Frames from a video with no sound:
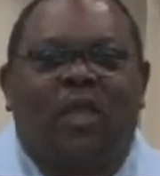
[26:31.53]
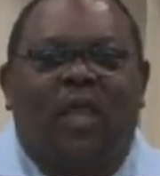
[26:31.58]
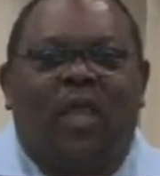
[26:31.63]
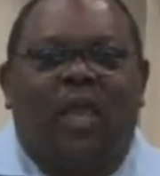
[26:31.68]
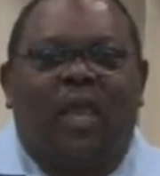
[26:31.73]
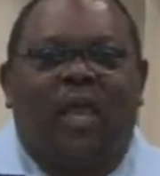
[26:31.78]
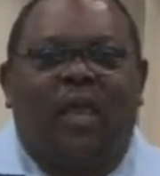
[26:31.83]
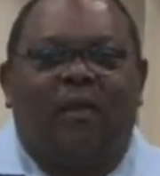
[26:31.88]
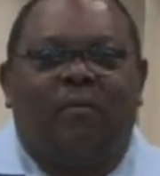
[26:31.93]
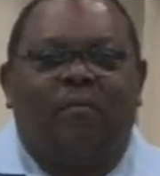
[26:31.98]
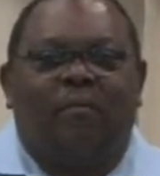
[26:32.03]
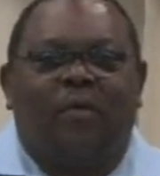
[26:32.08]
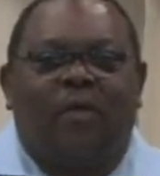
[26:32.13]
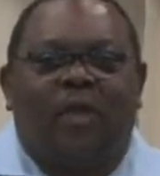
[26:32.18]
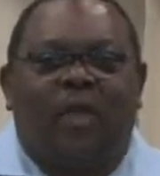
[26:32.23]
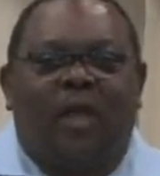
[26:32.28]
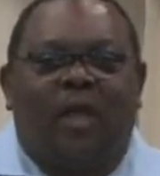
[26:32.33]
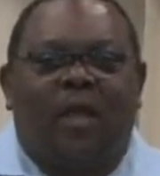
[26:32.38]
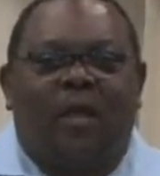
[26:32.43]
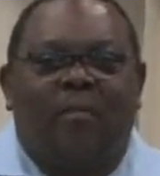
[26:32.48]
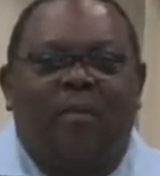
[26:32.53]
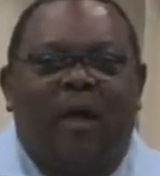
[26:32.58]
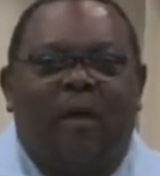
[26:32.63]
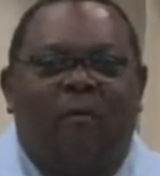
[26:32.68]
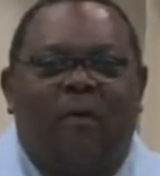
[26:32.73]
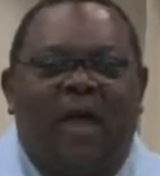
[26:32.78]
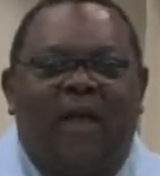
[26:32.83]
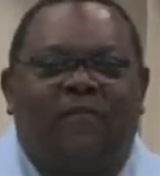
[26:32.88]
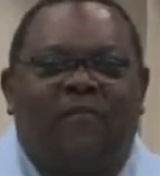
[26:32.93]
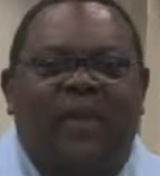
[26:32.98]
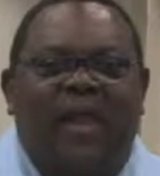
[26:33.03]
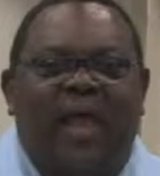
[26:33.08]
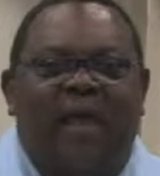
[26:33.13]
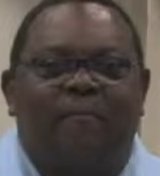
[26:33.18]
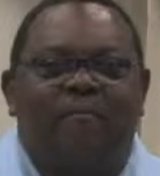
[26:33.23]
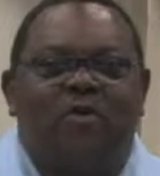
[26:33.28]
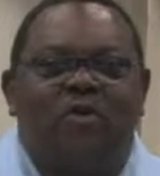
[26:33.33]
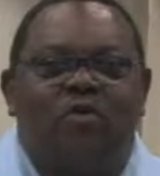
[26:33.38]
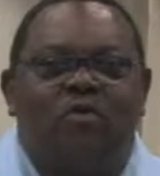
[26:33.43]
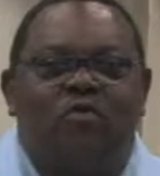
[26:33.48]
And my wife and I
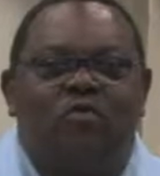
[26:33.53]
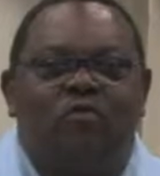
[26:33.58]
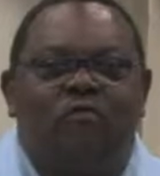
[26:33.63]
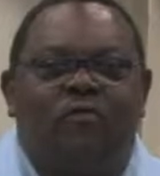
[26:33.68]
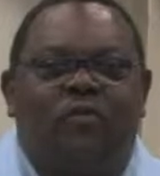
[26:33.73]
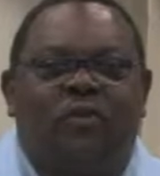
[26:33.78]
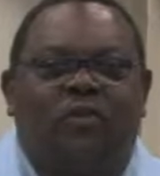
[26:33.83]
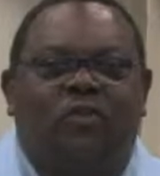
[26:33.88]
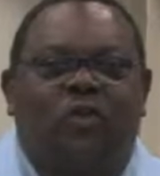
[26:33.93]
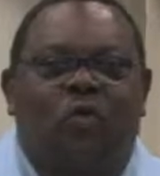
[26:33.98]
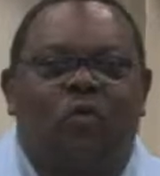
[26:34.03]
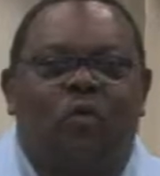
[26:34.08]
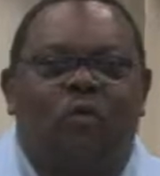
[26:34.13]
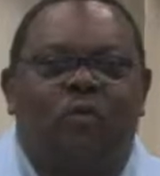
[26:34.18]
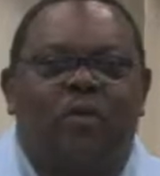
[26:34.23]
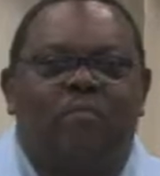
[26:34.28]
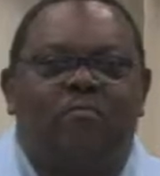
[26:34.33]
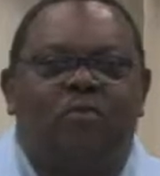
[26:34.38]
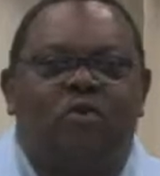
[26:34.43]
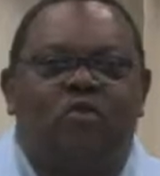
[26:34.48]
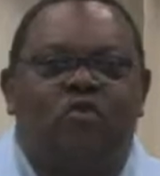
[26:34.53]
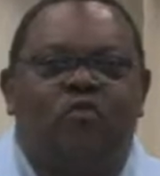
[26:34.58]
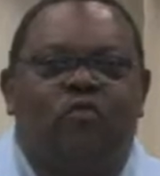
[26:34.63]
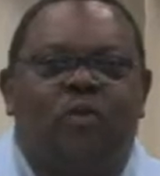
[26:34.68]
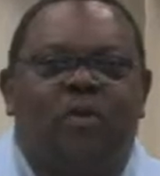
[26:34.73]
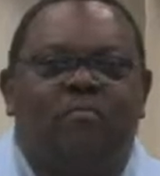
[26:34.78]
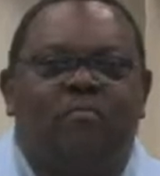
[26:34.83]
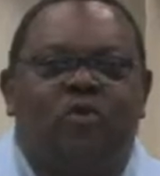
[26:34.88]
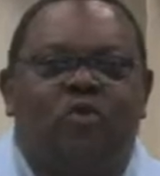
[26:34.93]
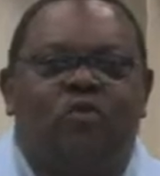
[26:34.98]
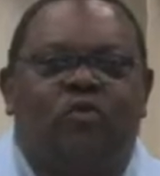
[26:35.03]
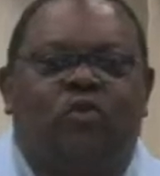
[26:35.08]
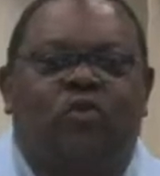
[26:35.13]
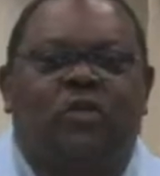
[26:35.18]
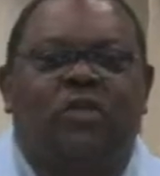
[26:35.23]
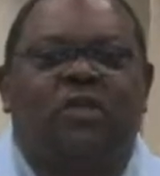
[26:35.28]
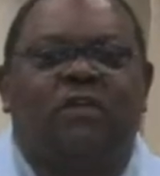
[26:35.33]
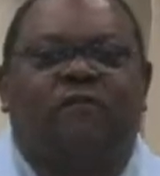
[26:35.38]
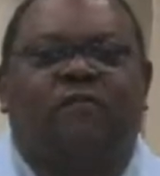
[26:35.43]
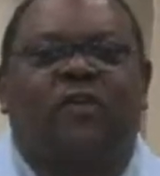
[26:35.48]
moved, so when we moved to
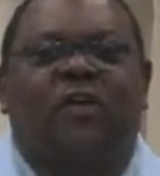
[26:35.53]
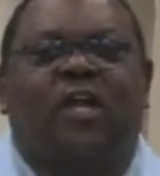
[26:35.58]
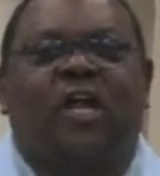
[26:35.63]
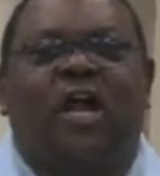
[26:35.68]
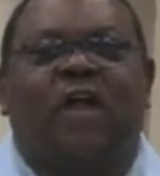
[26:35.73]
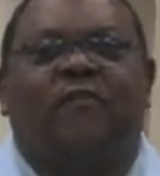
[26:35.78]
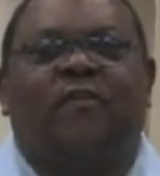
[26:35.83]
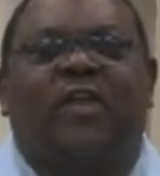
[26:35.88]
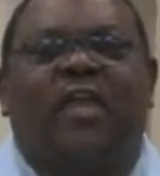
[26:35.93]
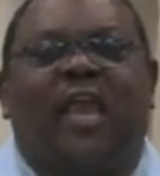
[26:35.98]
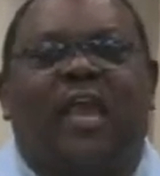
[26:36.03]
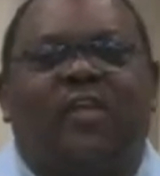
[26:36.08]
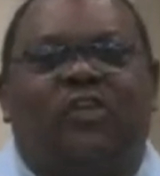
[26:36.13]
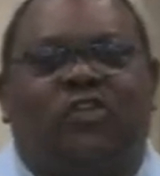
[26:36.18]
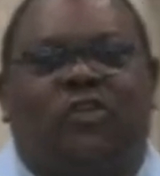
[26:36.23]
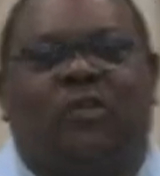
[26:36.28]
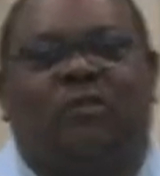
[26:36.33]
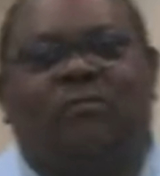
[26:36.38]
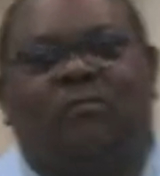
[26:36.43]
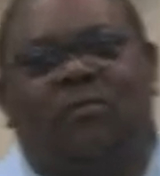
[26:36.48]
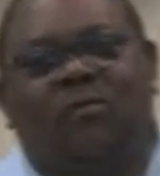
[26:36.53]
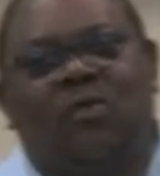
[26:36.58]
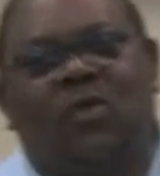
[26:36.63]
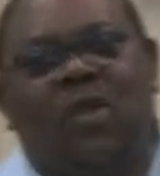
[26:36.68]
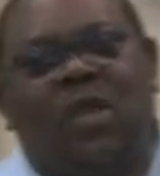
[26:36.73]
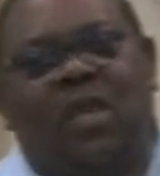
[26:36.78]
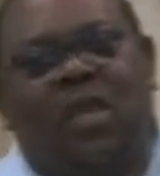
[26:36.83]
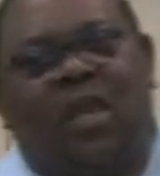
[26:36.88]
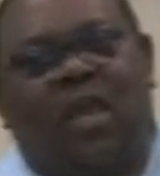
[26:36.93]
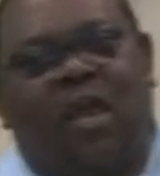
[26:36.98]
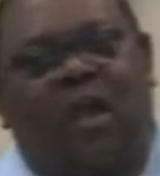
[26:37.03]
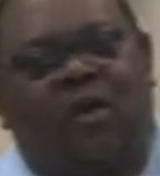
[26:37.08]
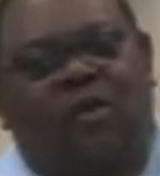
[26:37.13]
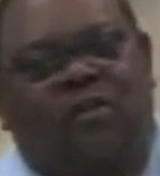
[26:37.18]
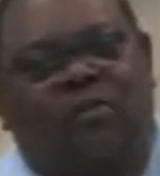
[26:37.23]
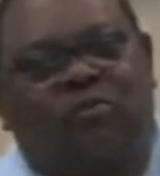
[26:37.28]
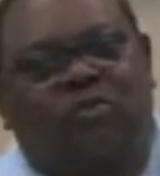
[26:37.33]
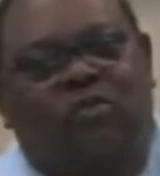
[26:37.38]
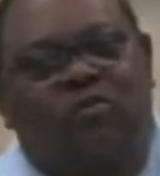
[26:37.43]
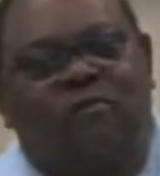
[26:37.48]
a different congregation
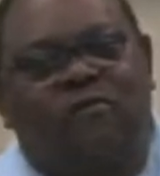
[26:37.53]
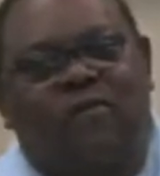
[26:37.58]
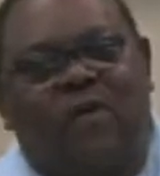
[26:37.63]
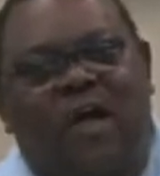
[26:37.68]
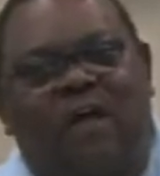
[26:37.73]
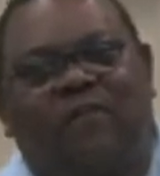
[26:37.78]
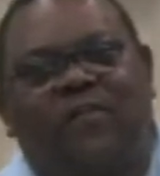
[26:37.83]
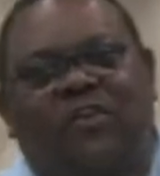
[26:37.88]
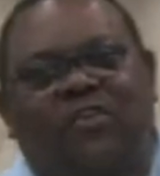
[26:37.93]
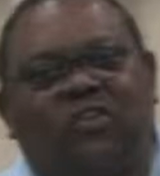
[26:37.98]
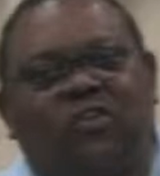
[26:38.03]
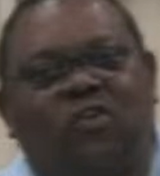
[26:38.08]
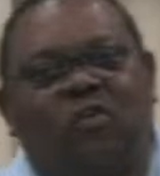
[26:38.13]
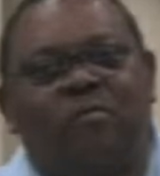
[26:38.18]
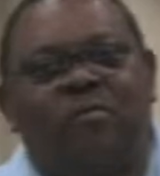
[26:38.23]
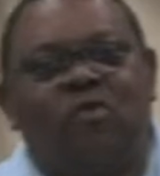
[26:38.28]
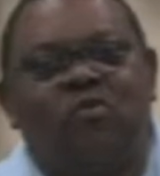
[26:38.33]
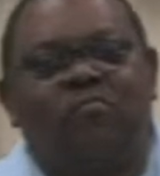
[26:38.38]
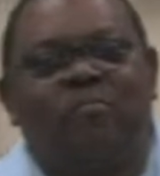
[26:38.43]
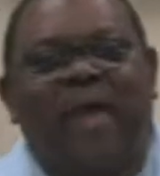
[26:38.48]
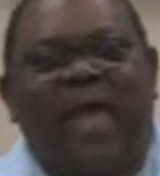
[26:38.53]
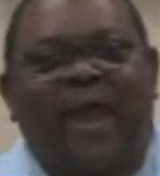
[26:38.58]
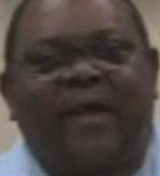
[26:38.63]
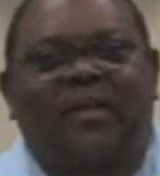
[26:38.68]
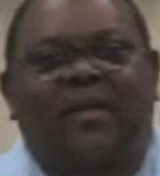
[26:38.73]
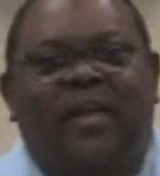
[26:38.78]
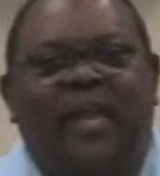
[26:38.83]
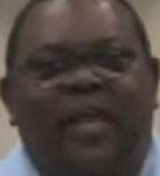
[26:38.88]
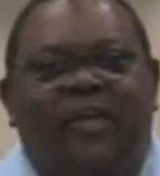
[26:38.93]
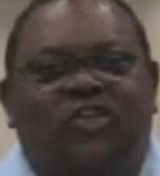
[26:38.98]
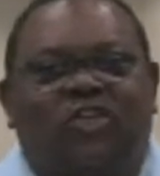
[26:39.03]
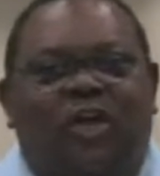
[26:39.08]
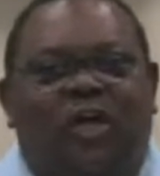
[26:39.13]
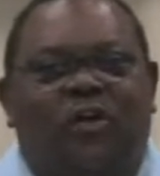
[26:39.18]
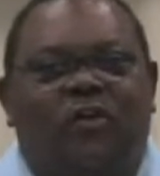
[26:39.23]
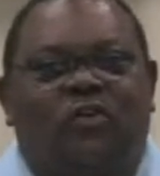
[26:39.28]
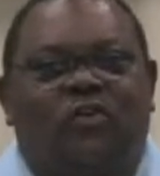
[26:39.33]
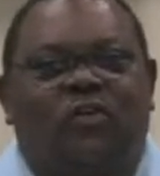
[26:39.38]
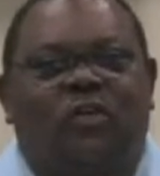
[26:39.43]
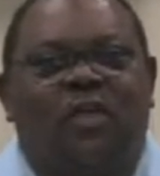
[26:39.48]
because it was too far for us to commute back to that
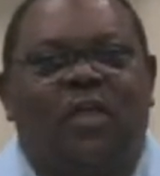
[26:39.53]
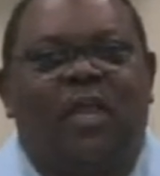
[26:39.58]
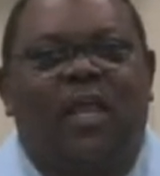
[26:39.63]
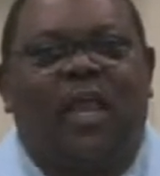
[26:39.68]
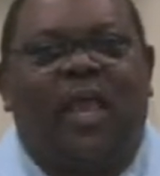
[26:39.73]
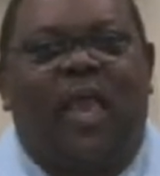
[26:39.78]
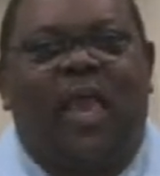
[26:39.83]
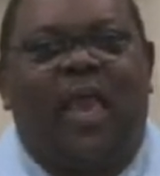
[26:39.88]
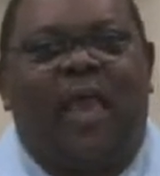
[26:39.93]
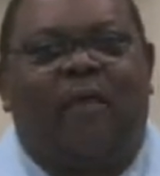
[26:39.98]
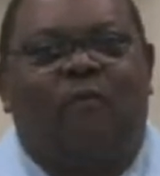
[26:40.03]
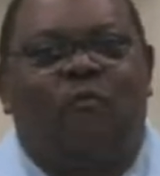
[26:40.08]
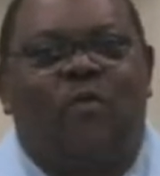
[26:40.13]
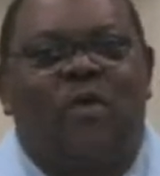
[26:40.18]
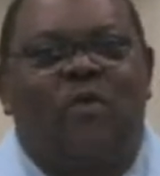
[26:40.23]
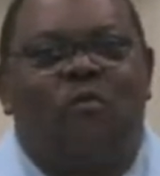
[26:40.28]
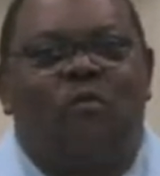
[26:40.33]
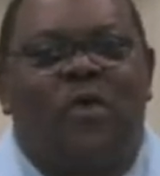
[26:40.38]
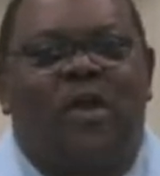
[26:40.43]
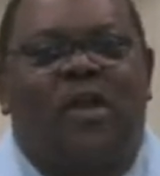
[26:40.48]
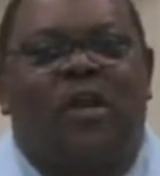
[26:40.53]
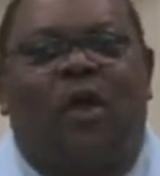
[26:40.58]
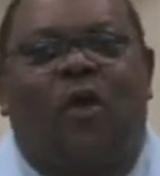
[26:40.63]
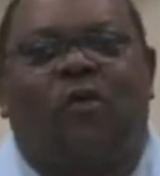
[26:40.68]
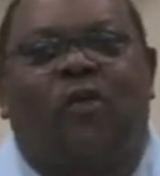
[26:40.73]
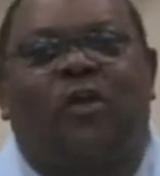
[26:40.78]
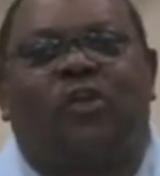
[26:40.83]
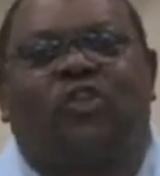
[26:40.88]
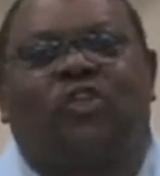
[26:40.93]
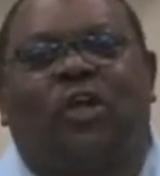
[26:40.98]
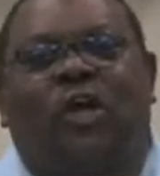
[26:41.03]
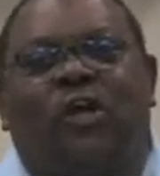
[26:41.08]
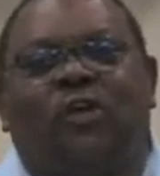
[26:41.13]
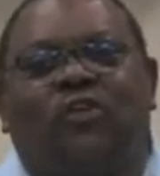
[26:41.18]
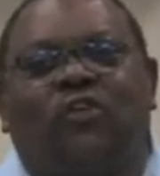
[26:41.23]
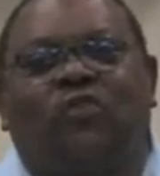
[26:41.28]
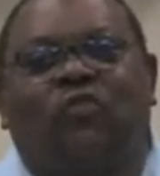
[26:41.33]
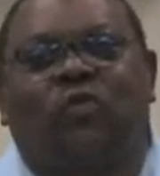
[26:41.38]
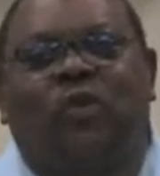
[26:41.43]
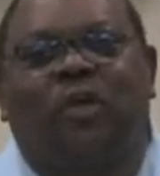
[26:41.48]
church. And we went on a
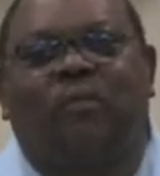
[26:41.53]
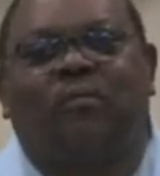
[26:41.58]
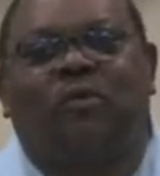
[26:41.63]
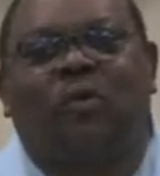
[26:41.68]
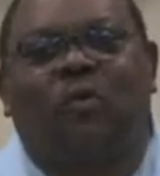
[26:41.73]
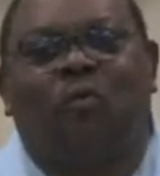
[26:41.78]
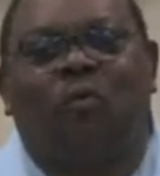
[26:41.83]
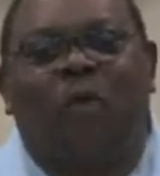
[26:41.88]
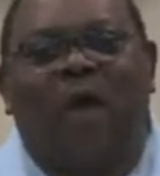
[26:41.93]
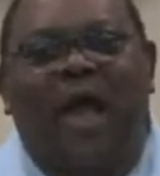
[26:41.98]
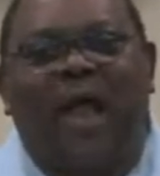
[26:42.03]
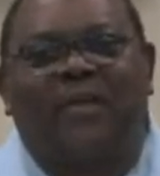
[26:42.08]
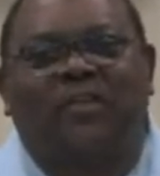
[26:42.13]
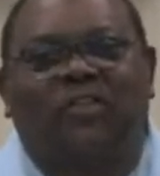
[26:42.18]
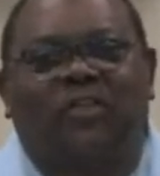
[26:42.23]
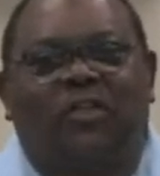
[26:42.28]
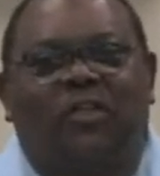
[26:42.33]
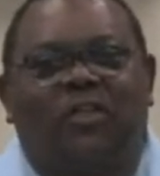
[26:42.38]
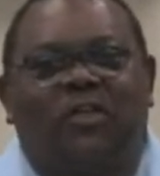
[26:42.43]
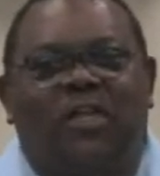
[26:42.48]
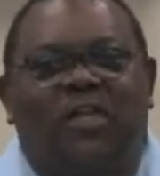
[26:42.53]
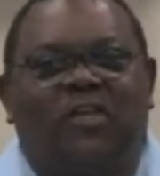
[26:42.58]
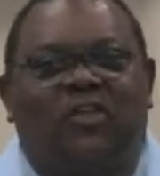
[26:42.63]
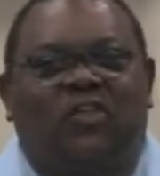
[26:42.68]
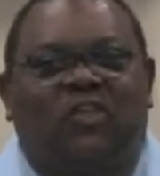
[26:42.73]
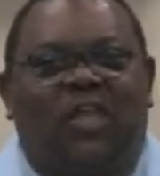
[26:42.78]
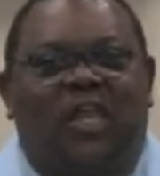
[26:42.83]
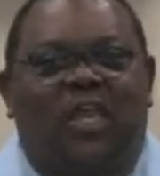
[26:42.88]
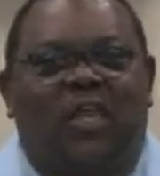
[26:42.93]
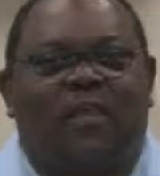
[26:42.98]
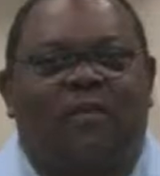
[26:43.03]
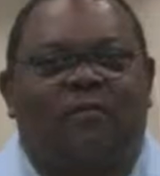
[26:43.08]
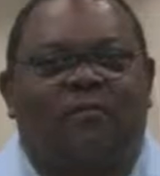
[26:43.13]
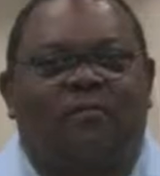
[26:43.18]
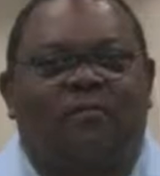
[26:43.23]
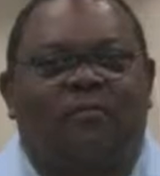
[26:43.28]
church trip to Washington, D.C.